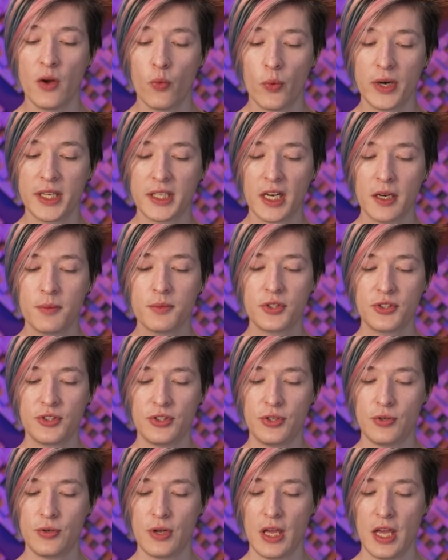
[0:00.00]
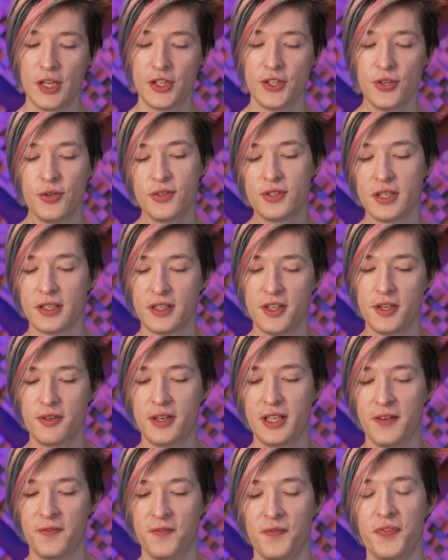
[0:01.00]
When it comes to using the
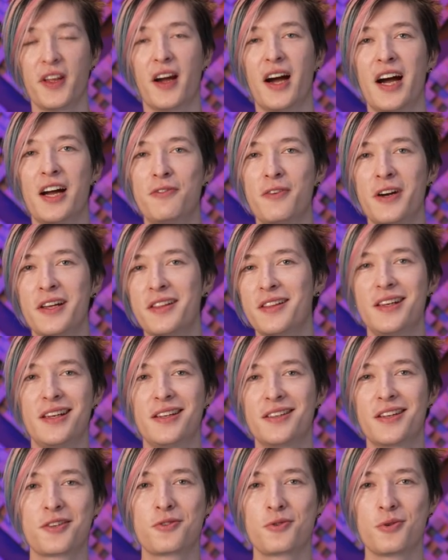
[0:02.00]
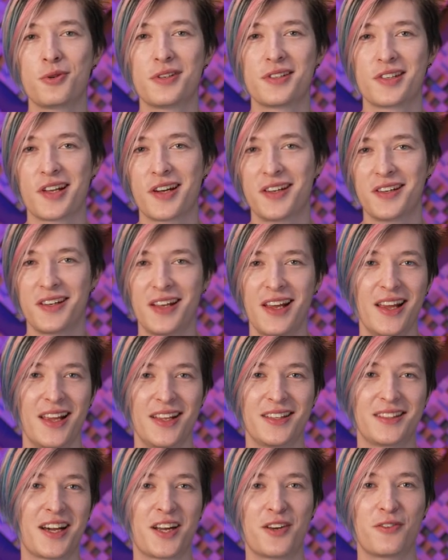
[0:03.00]
unit, I find the industrial design
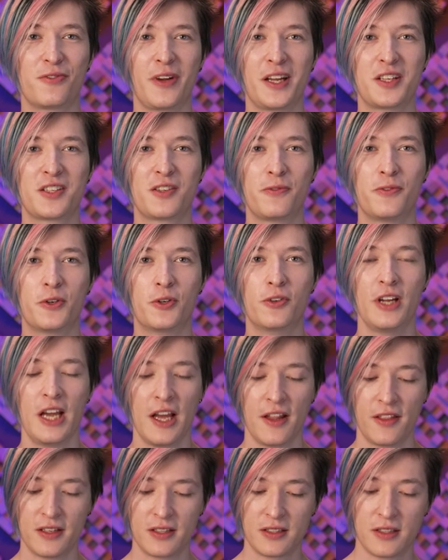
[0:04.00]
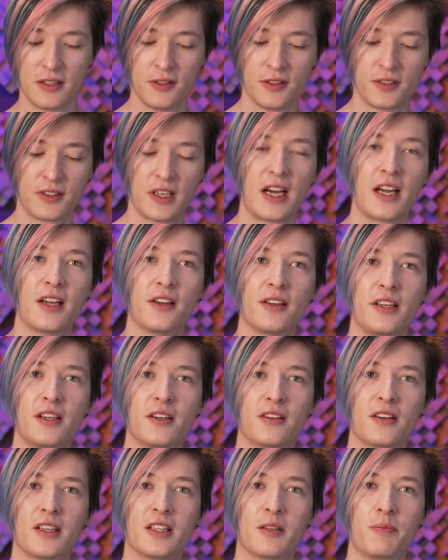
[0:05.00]
is kind of fanciful. This little dial
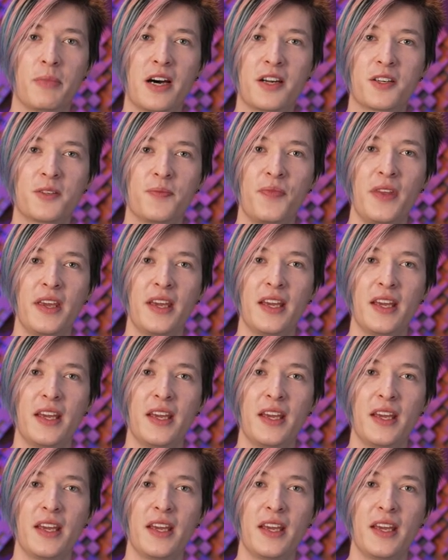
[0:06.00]
here on the bottom